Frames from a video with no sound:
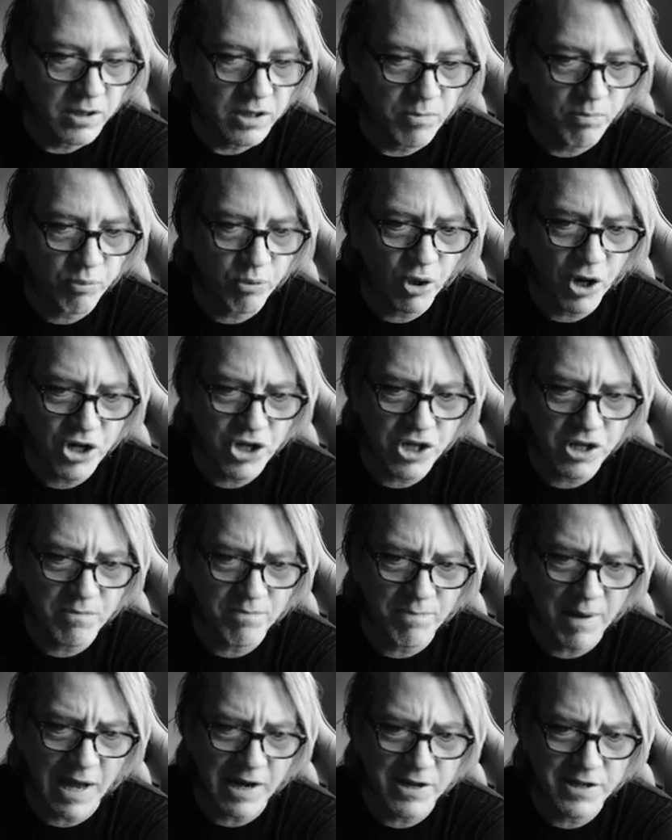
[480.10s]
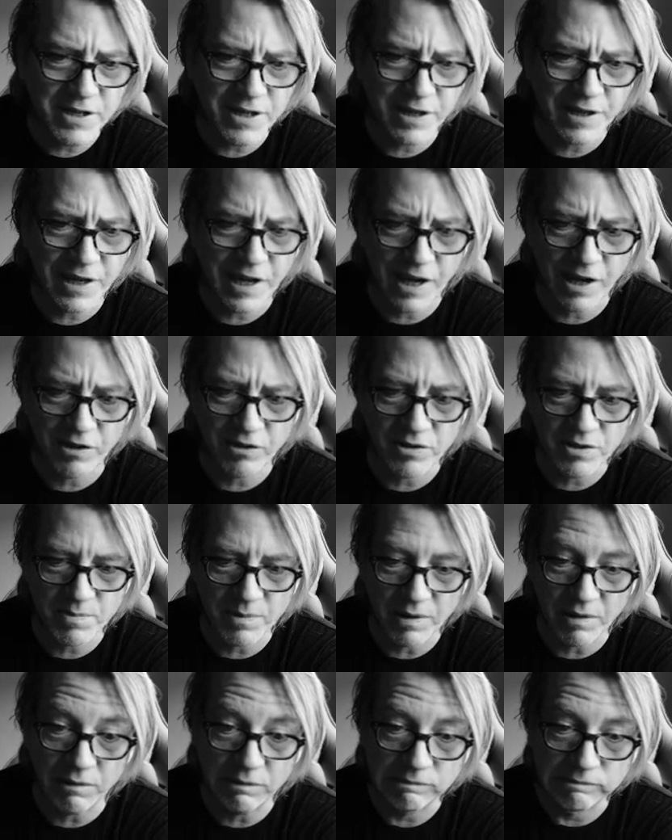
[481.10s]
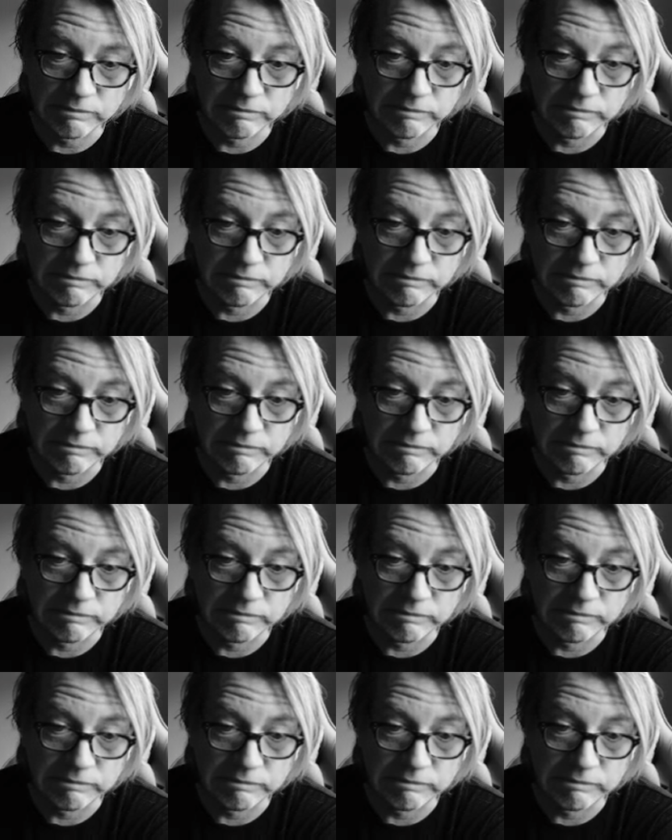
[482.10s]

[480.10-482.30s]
Depression banishing candle spell.